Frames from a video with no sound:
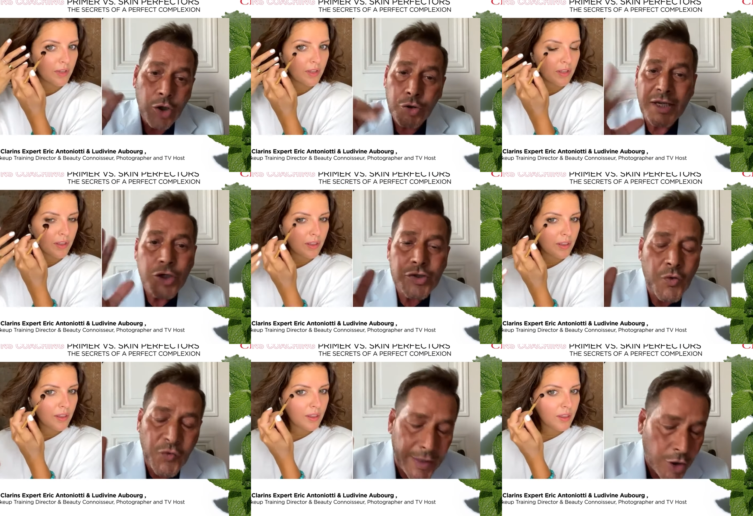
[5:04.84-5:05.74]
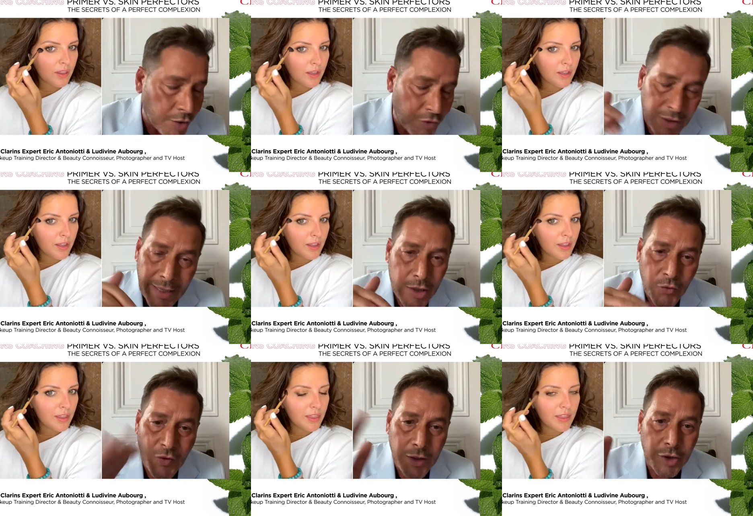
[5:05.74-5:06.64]
Speaker 1: You can use your finger. If you like your
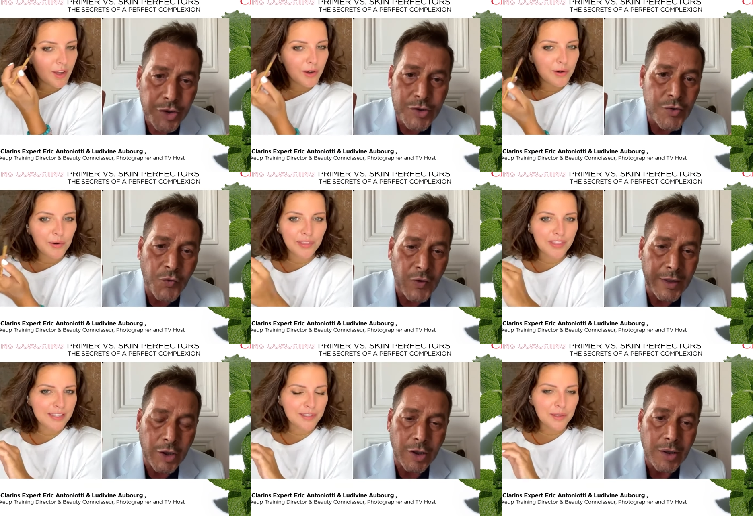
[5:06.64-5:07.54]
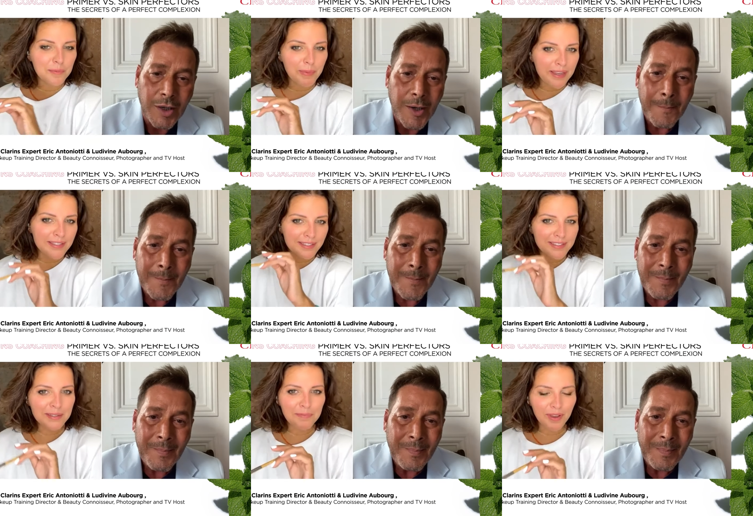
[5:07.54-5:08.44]
finger,
Speaker 2: no, use your finger. No, that's the best
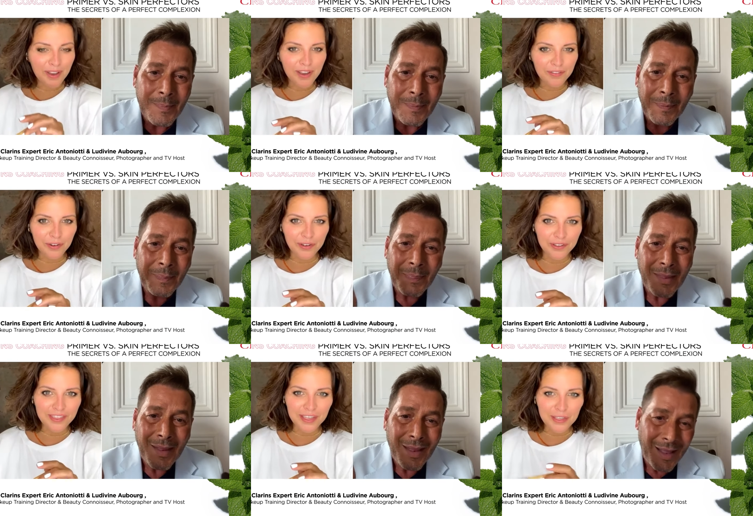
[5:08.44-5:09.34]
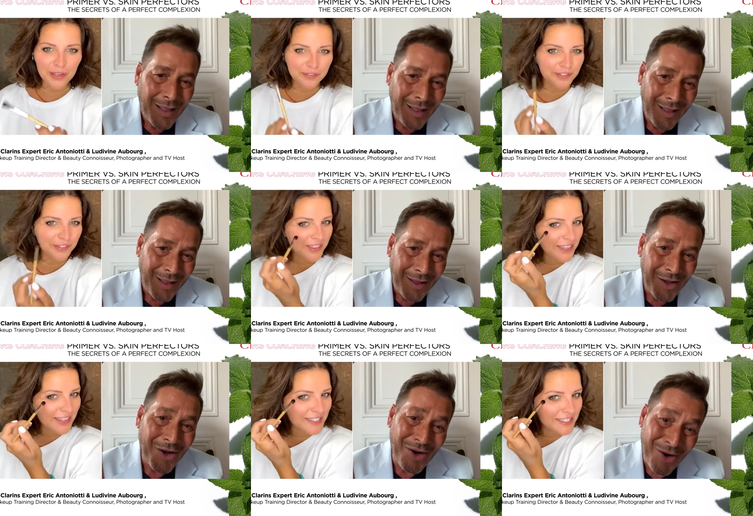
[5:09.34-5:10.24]
tip ever. Thank you for
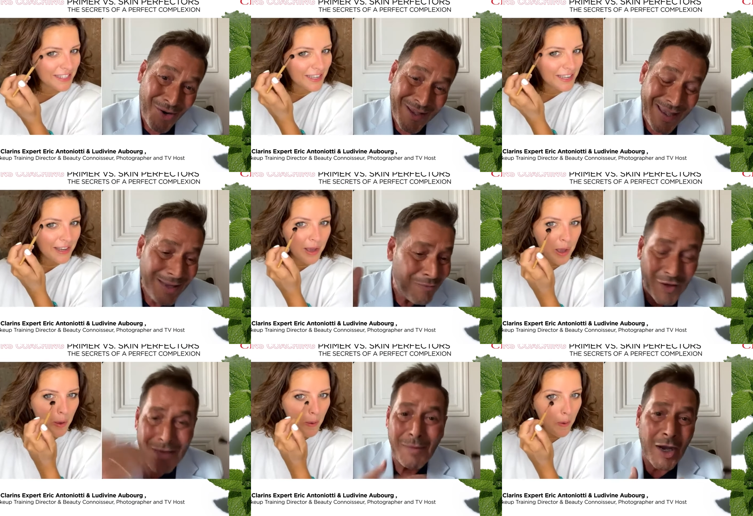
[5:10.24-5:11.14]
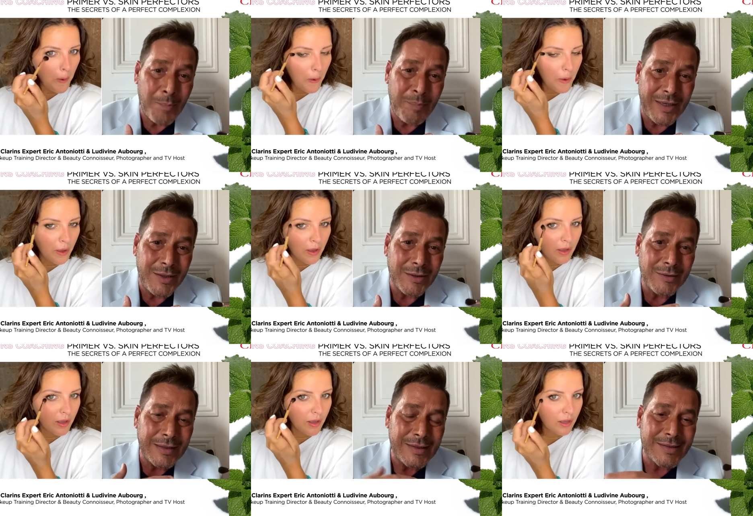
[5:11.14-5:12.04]
this.
Speaker 1: Okay, in my opinion,
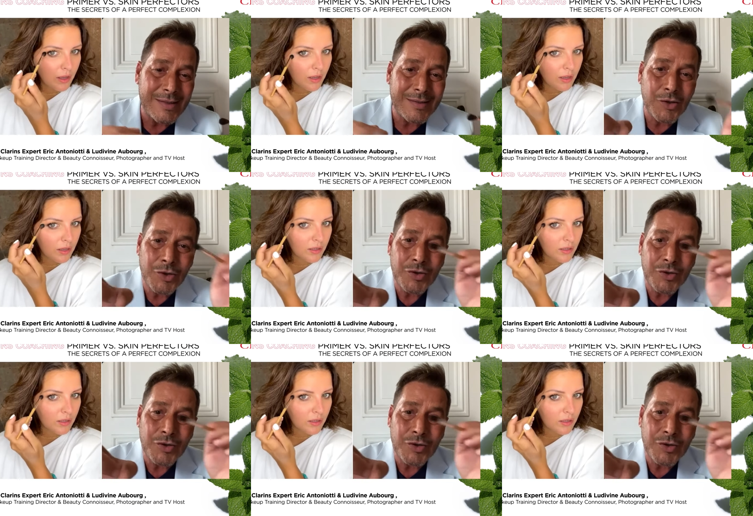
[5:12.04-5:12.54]
this is so you